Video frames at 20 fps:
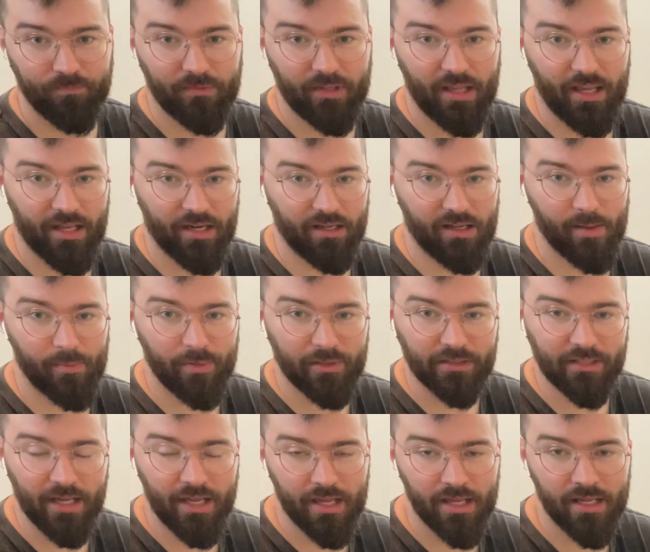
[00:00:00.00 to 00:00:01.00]
in a couple
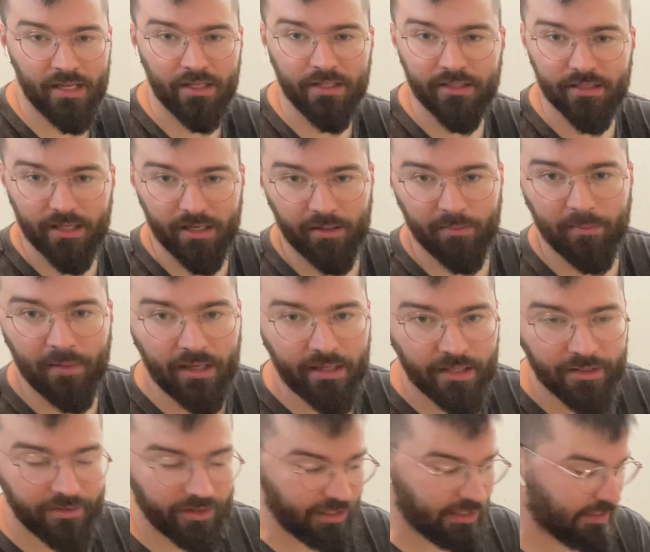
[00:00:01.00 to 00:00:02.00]
days, in a
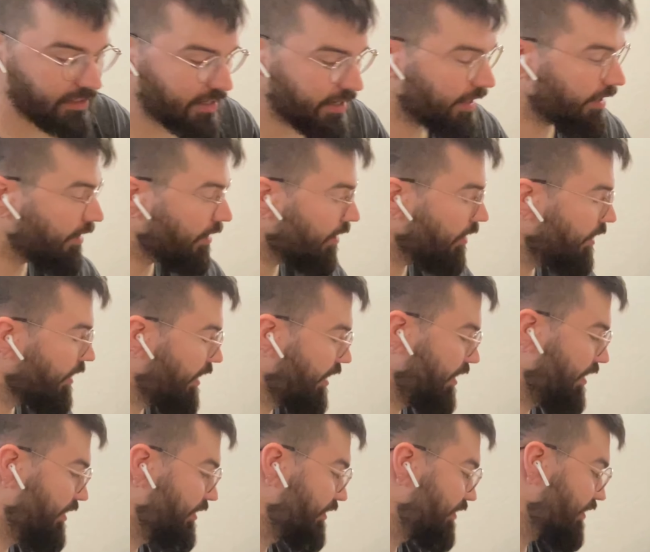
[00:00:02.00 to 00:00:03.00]
month, in a year,
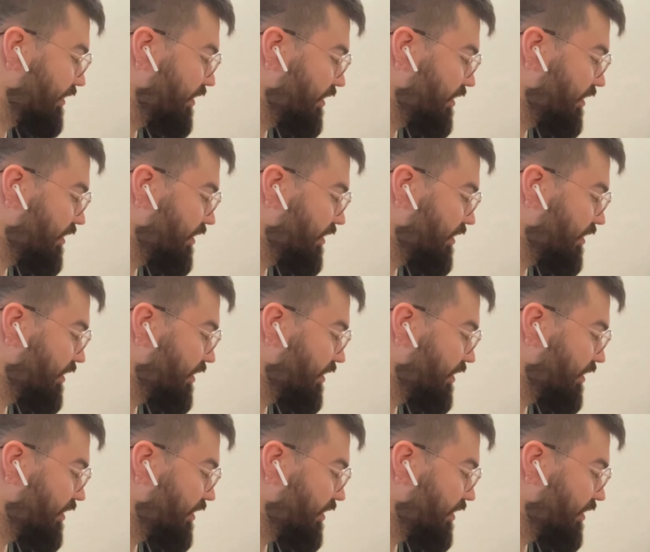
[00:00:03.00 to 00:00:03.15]
and